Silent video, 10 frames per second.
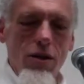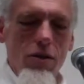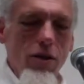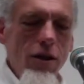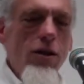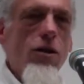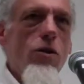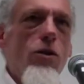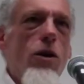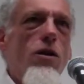look at the
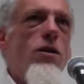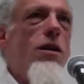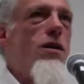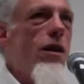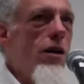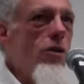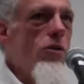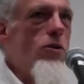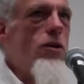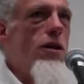note cards and tell
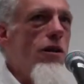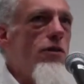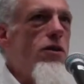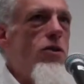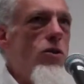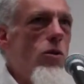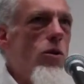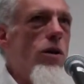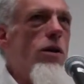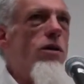yourself the
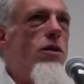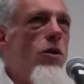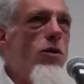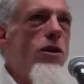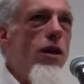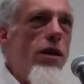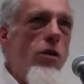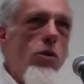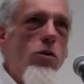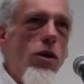story
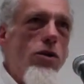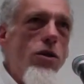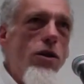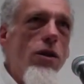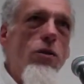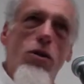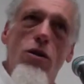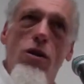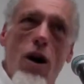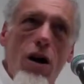associated with what's on the note. The
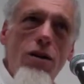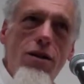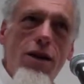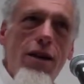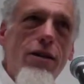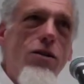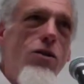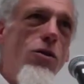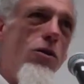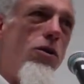context,
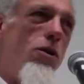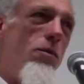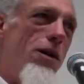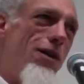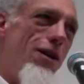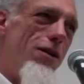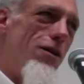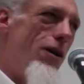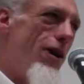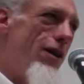you hear about that a
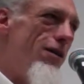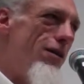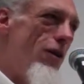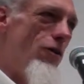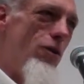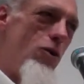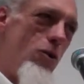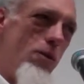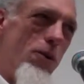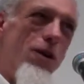lot over in
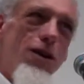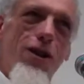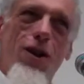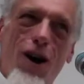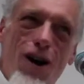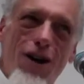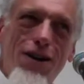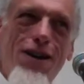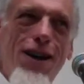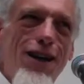Hooper. The
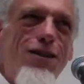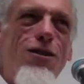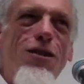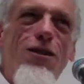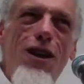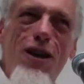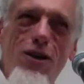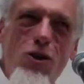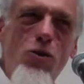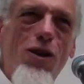context,
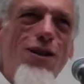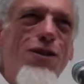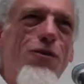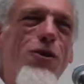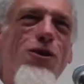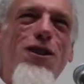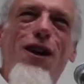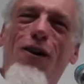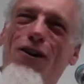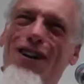contextualize it for yourself.